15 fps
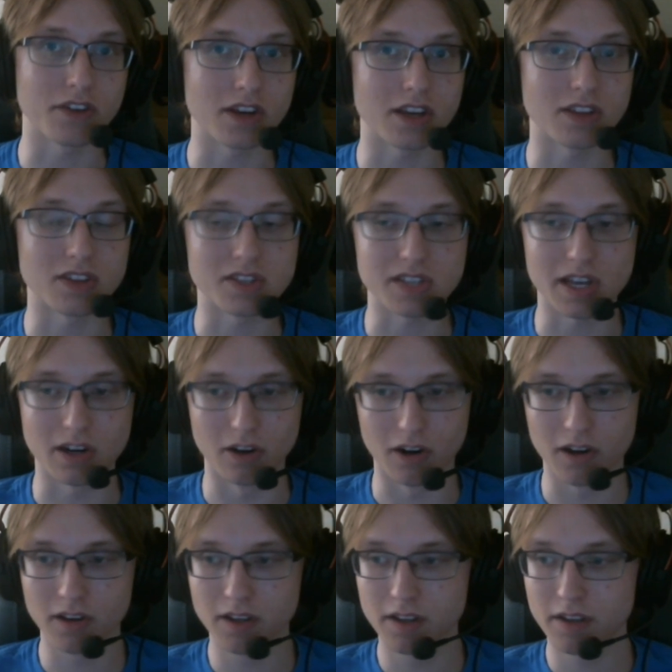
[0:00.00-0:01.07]
to hit the center.
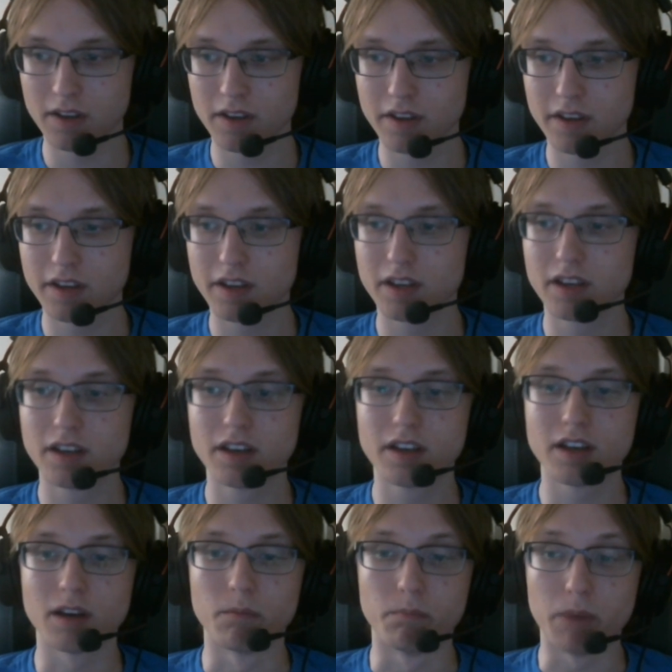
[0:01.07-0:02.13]

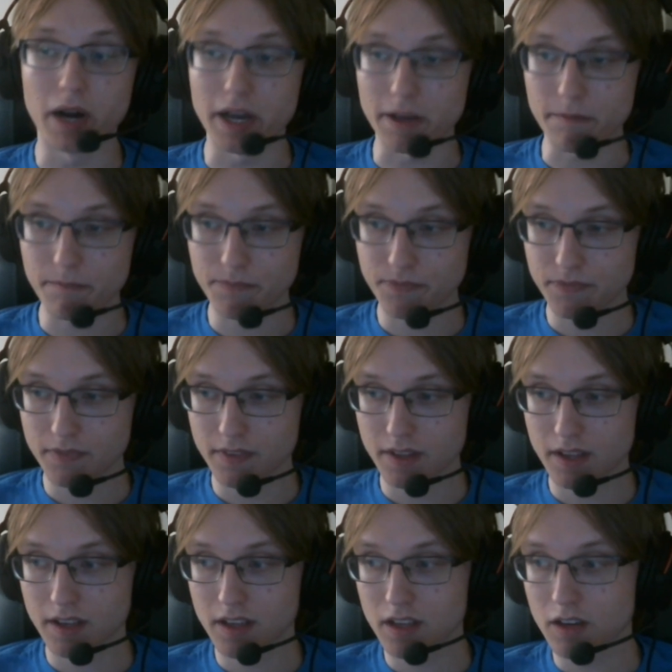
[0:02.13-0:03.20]
But
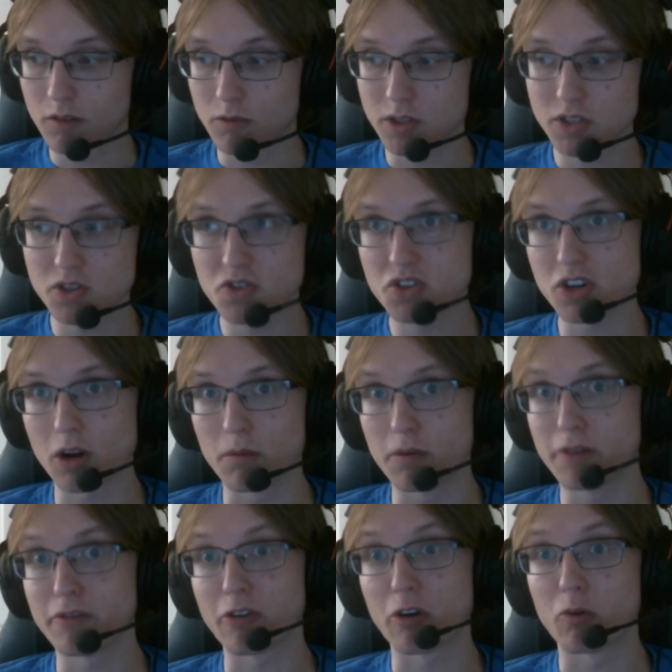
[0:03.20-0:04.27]
once you start
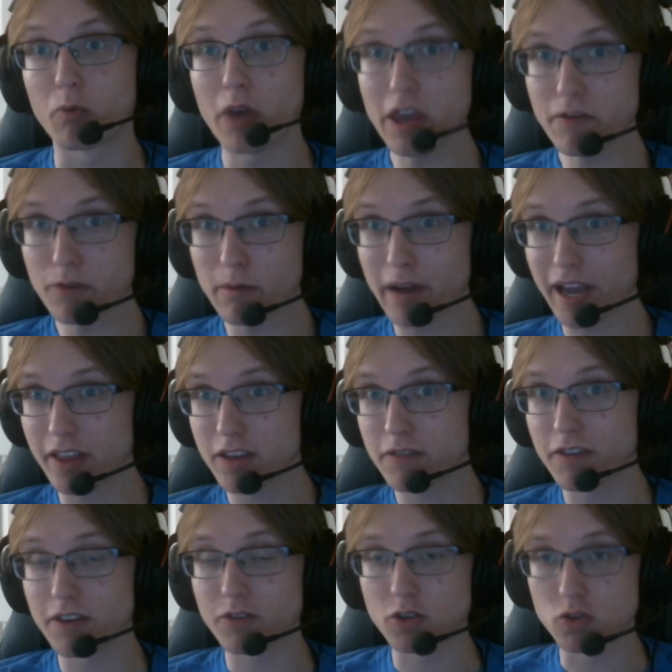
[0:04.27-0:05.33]
moving away from highly
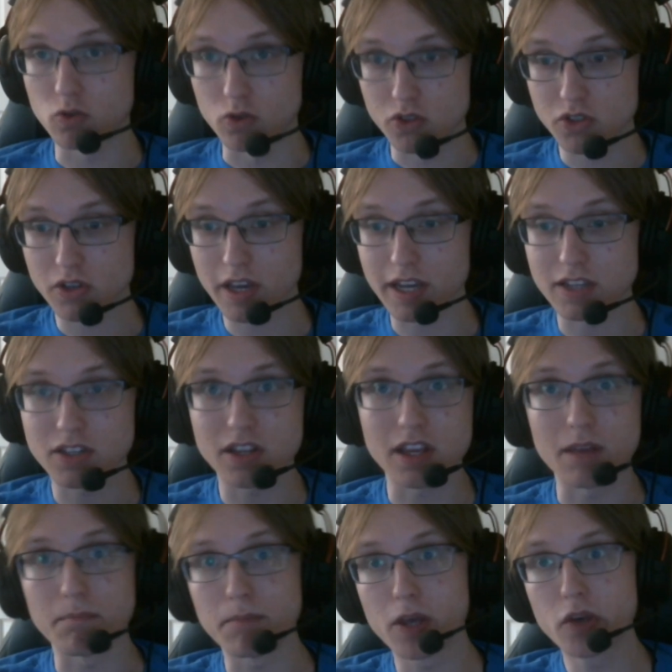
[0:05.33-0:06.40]
favored tools, you get into the
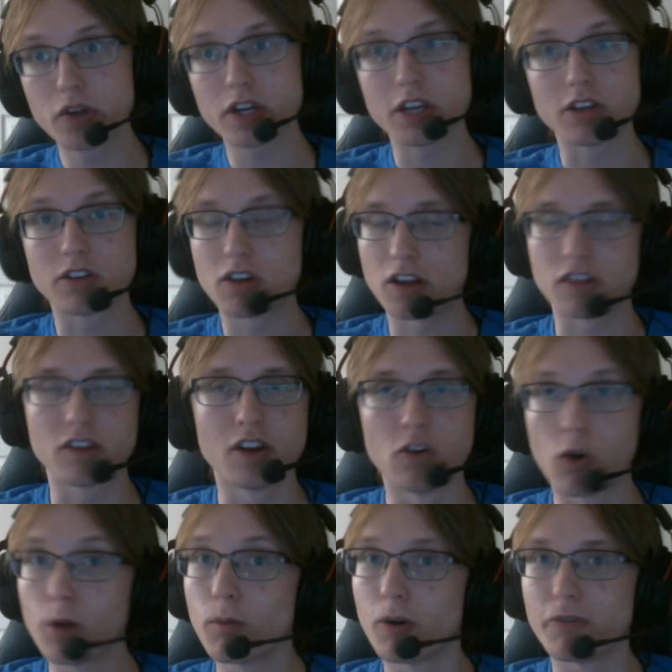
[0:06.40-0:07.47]
ability, the
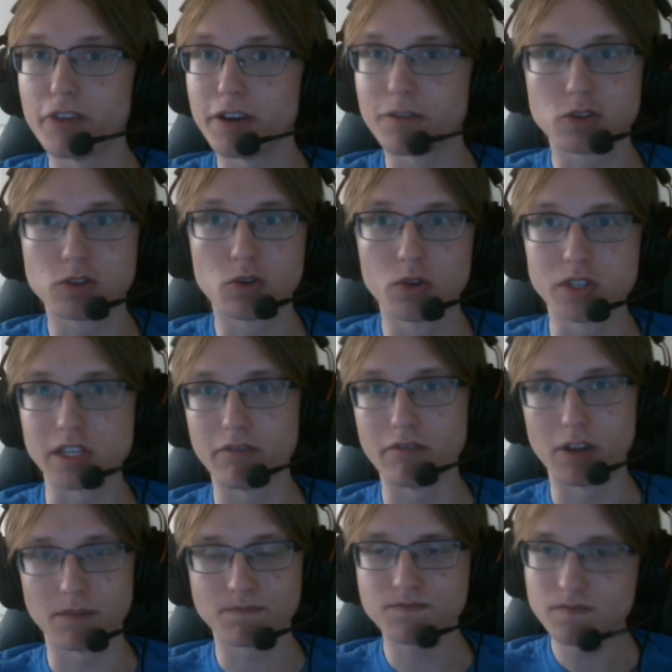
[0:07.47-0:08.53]
normal favored tools
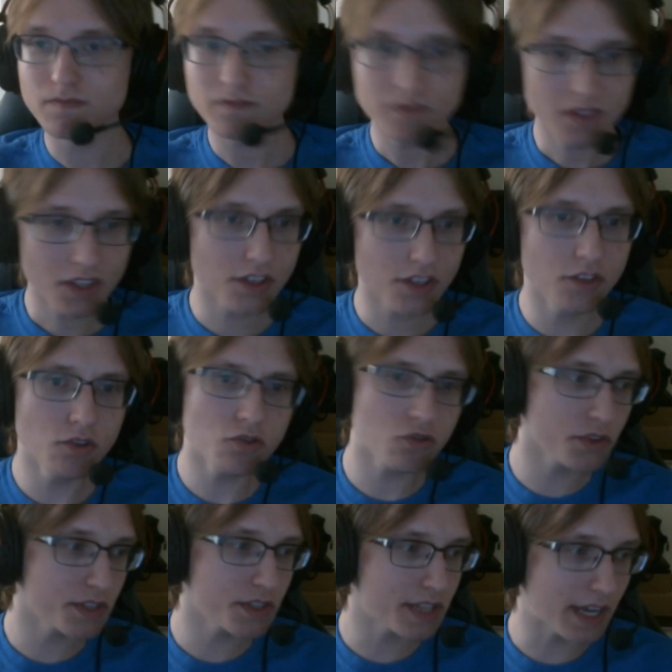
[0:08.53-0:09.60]
even,
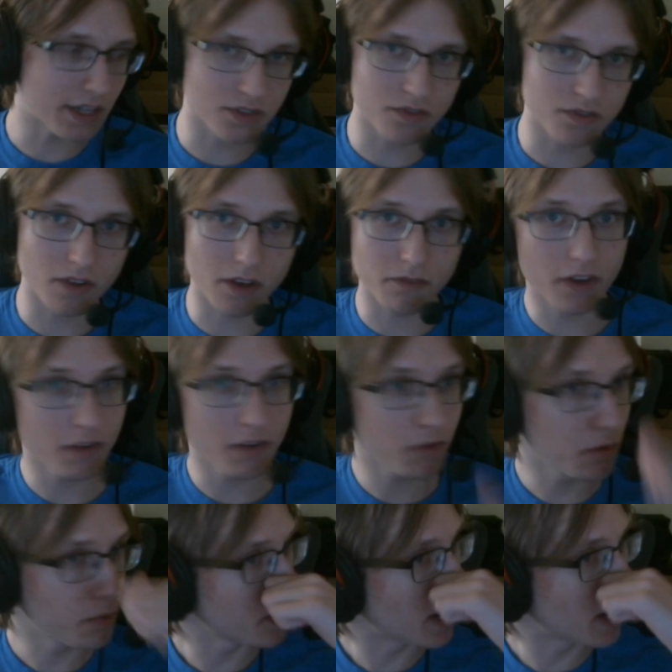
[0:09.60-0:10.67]
neutral scouts, favorability,